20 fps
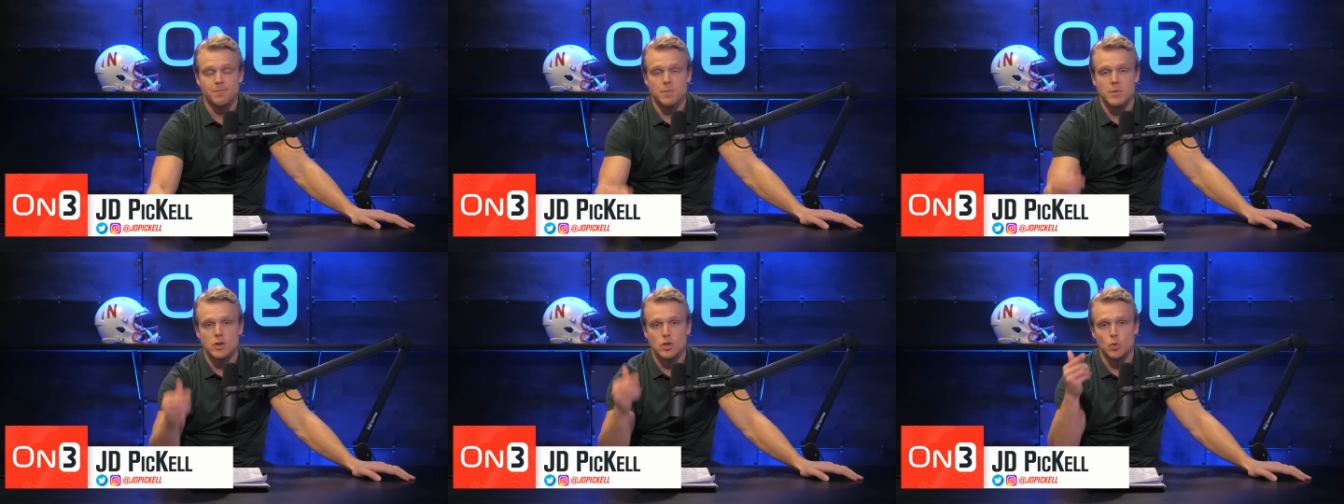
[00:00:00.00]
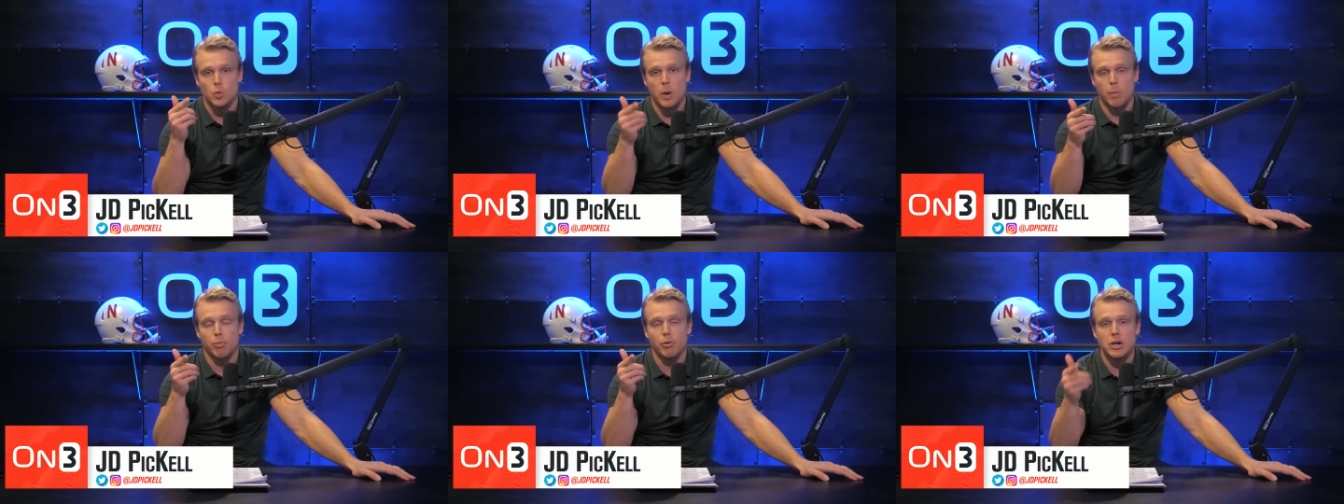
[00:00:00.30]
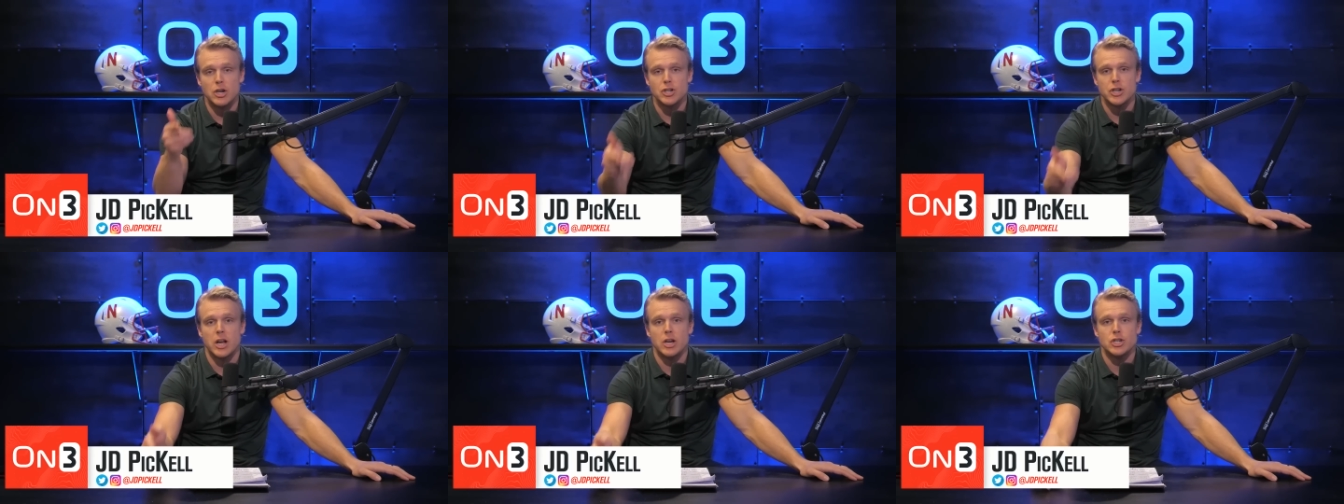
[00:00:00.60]
So we
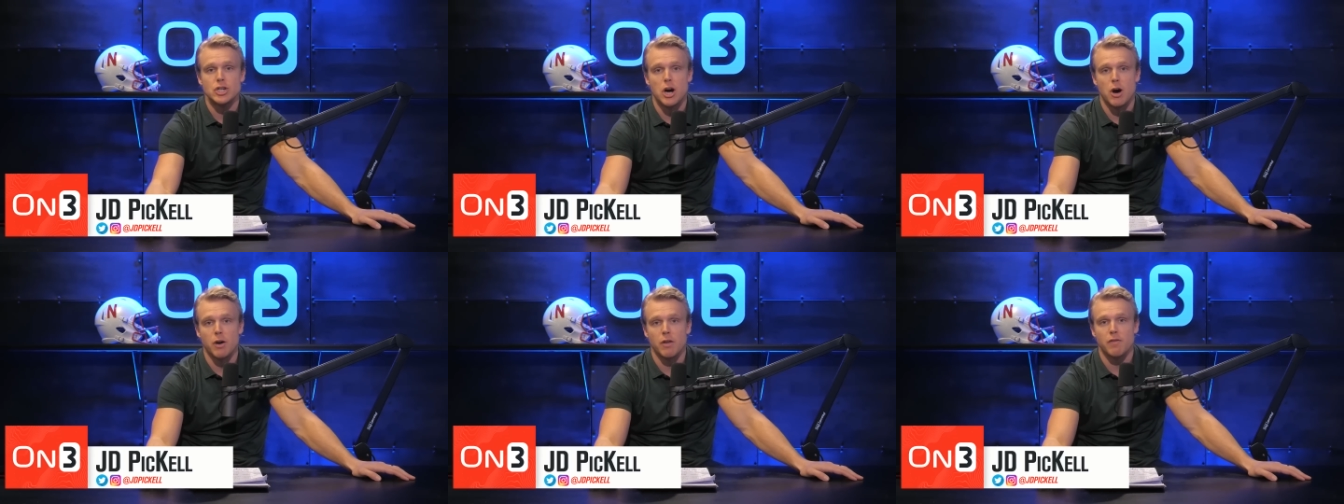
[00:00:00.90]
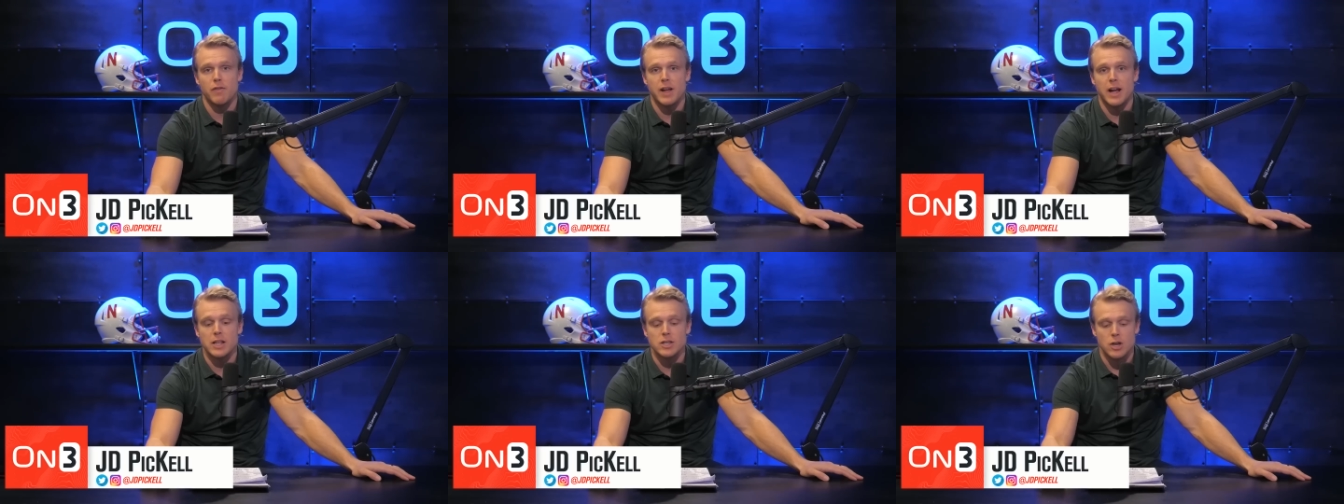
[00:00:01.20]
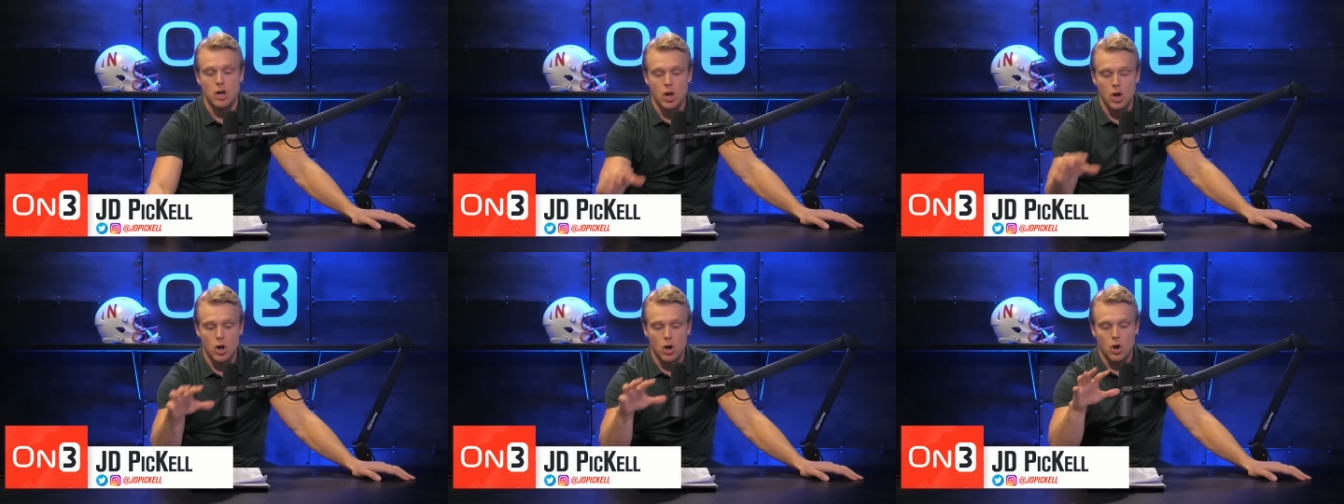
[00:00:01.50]
appreciate y'all in advance.
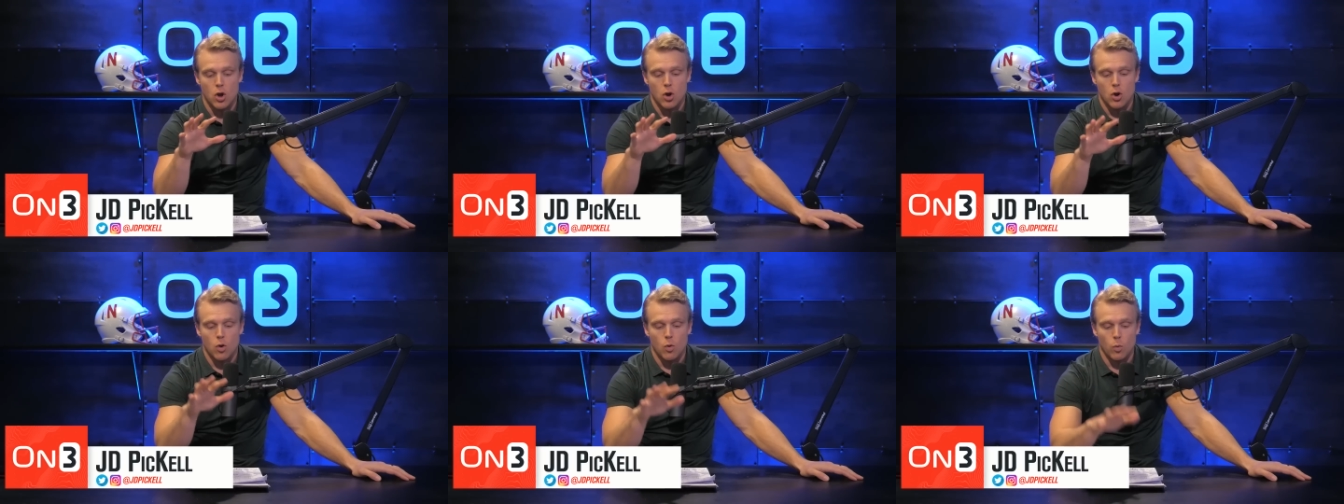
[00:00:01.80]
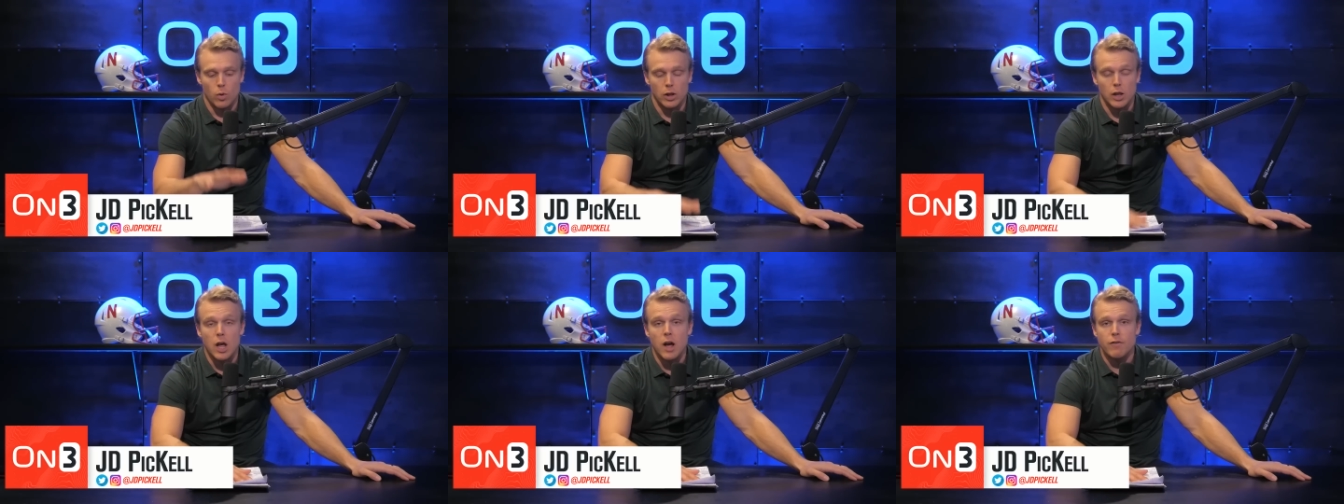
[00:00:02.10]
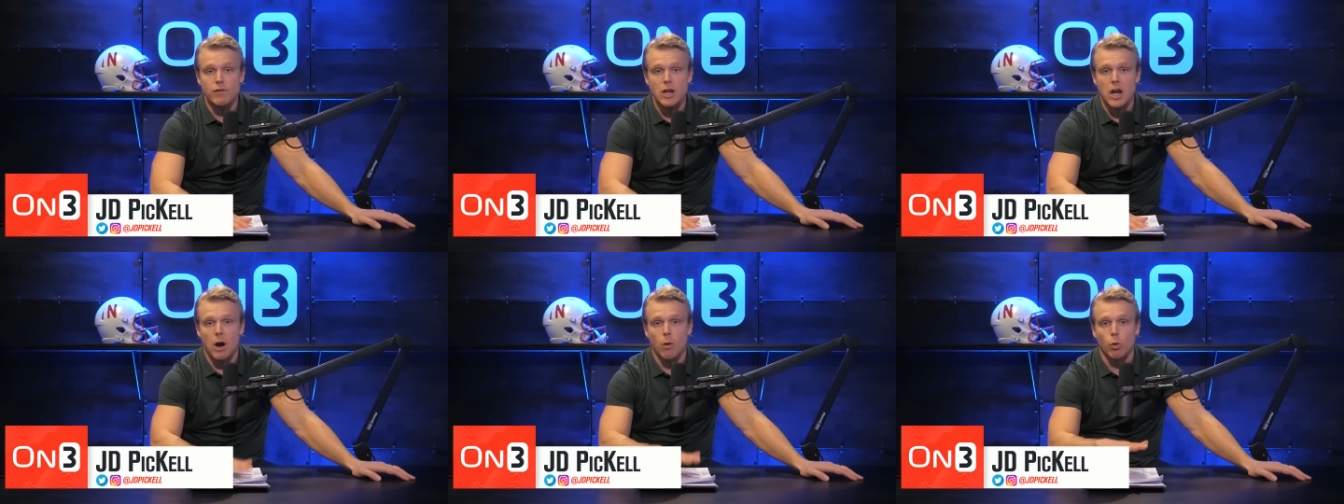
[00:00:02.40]
We
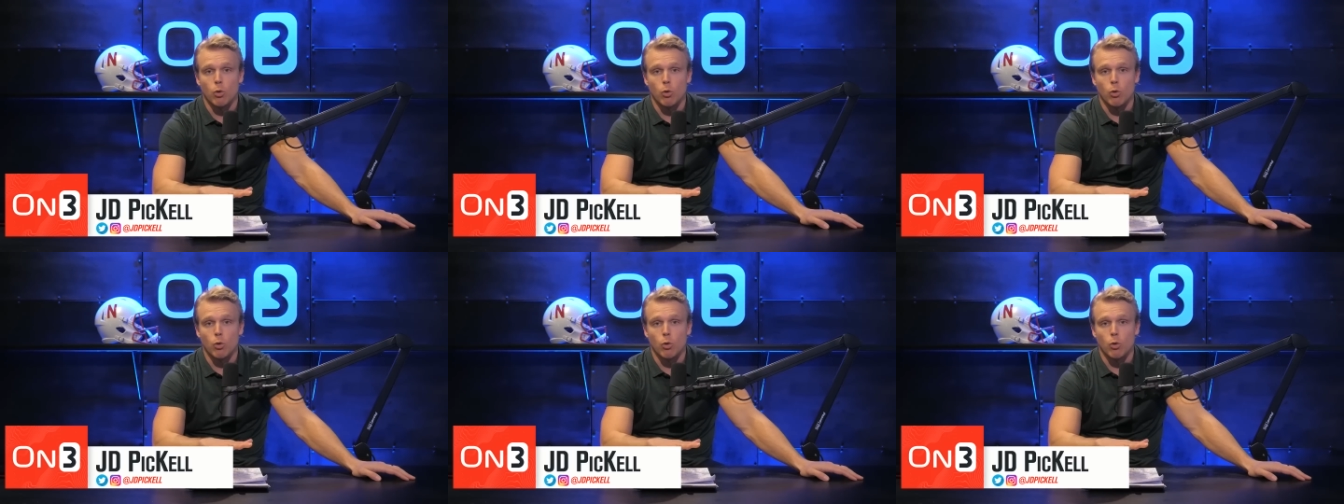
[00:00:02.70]
love y'all.